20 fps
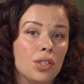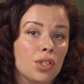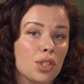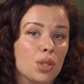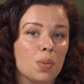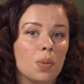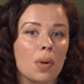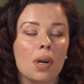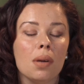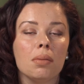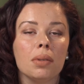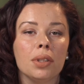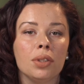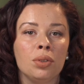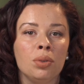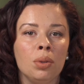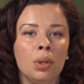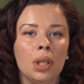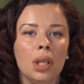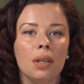she's probably
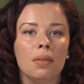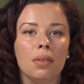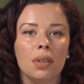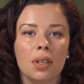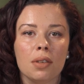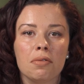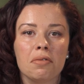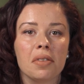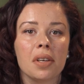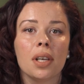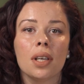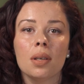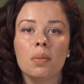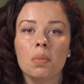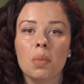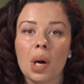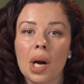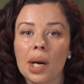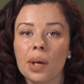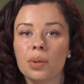doing even a fair
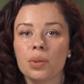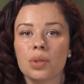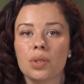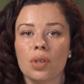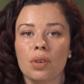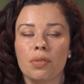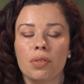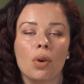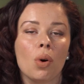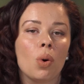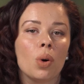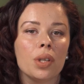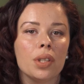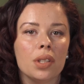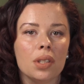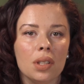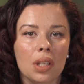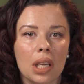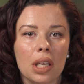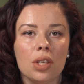amount of
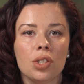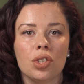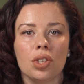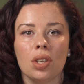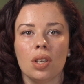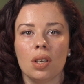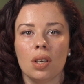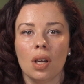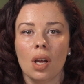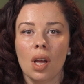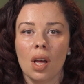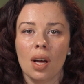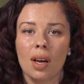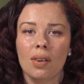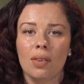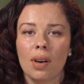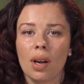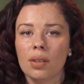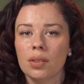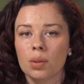coordination
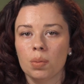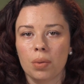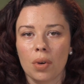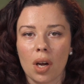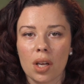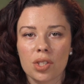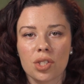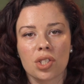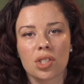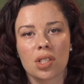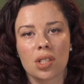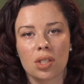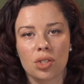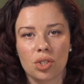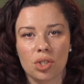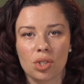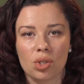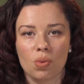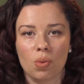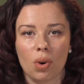around the projects that
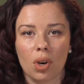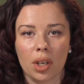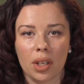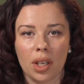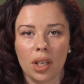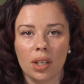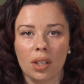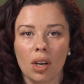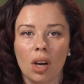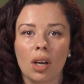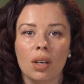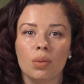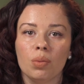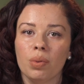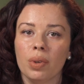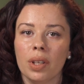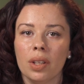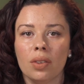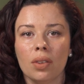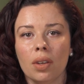she's working on
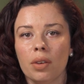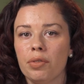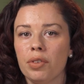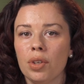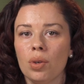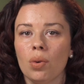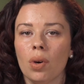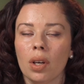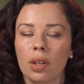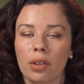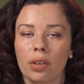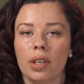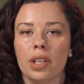with a few other